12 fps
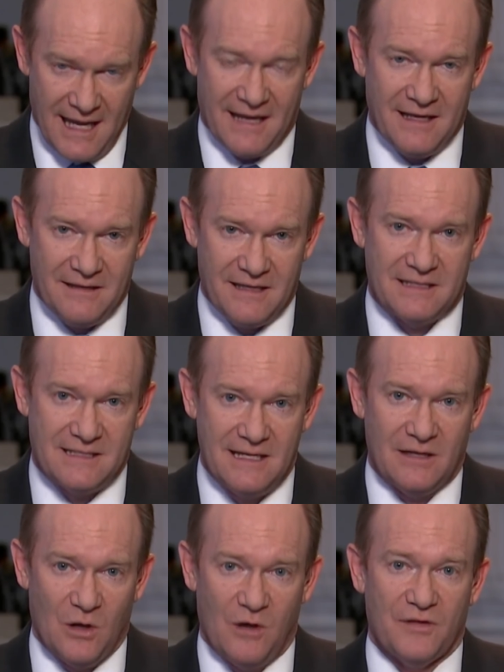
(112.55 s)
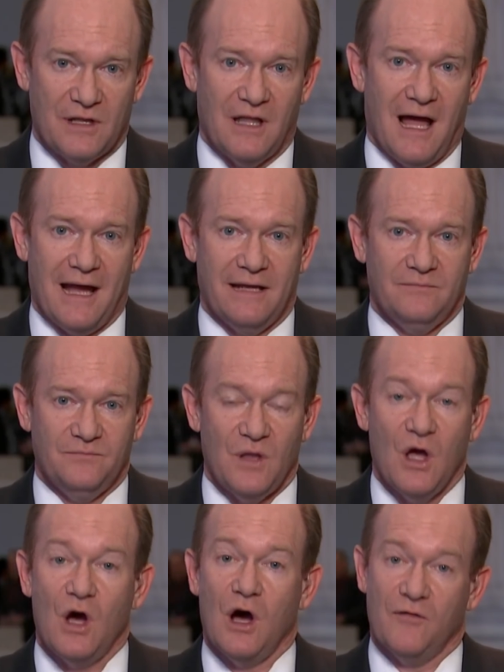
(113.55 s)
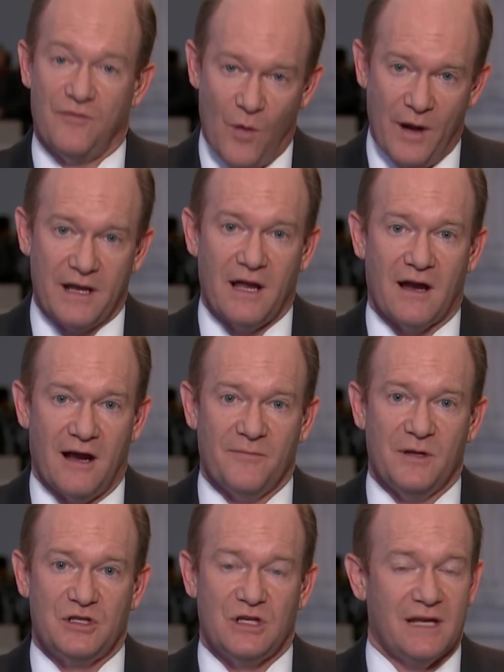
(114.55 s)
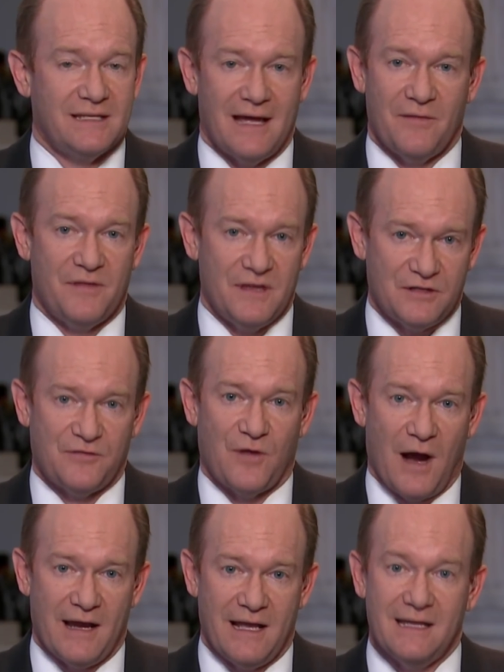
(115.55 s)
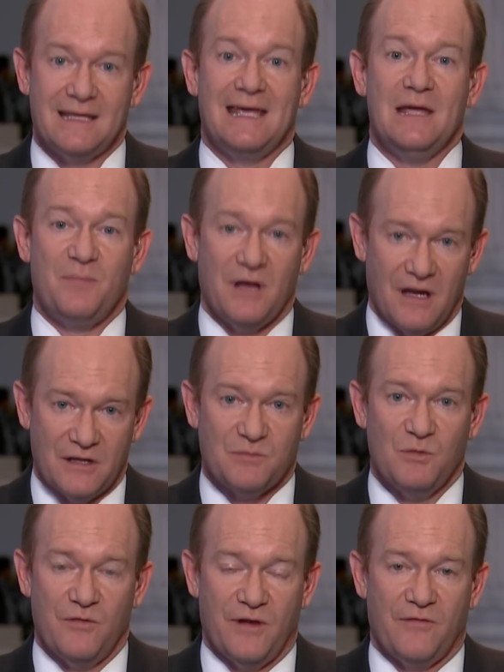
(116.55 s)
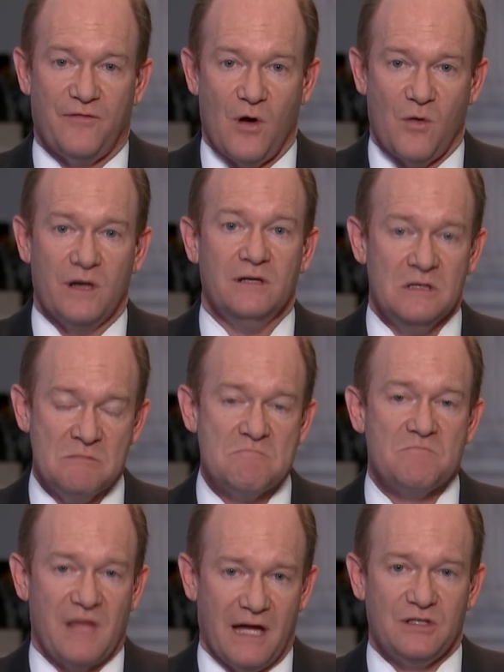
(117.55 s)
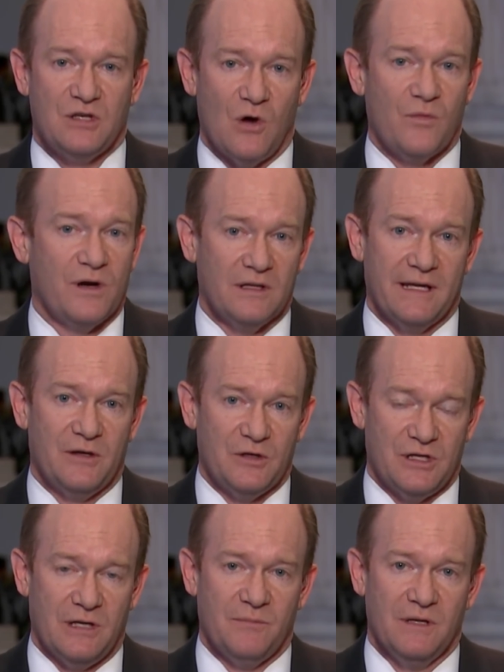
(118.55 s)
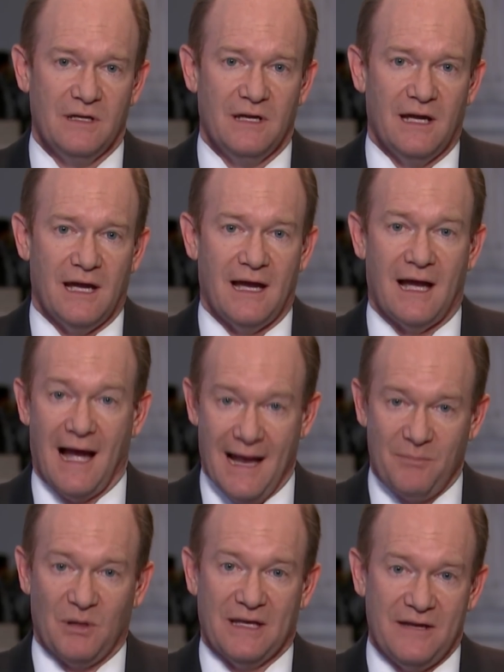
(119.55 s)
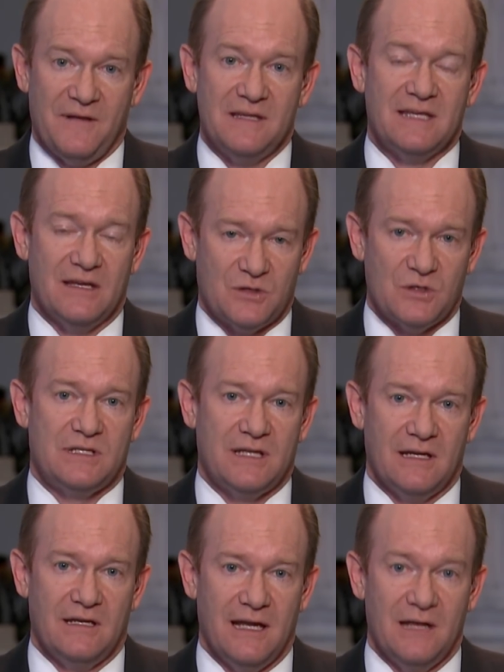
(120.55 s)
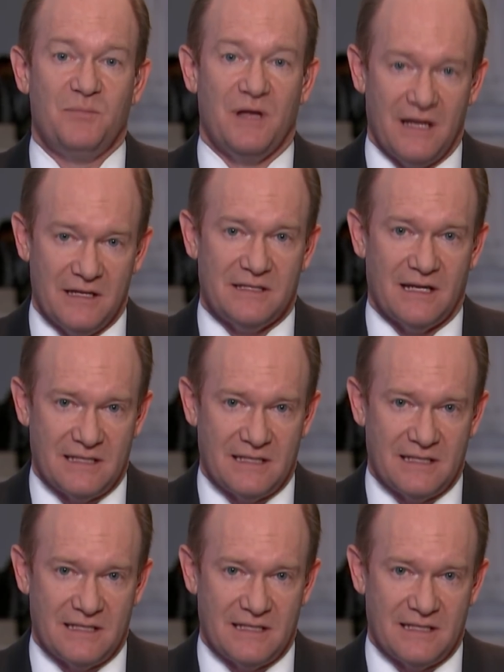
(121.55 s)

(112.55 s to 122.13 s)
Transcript: Getting this deal over the line, avoiding a government shutdown this Friday, keeping us moving mm -hmm. forward, that show real leadership? Uh, I believe he's interested in being a